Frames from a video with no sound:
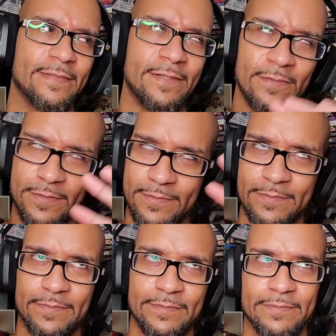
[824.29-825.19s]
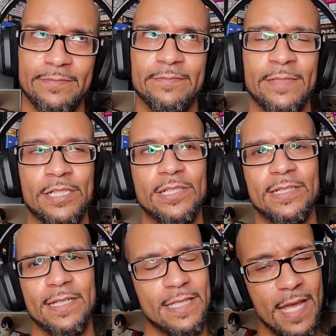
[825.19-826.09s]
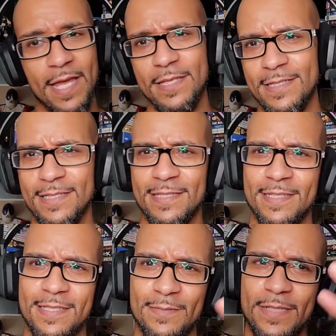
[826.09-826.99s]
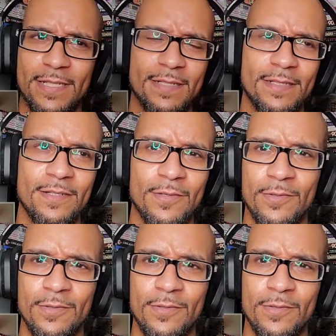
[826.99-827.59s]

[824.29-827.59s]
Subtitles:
They were mentioning, like, yeah, this is something,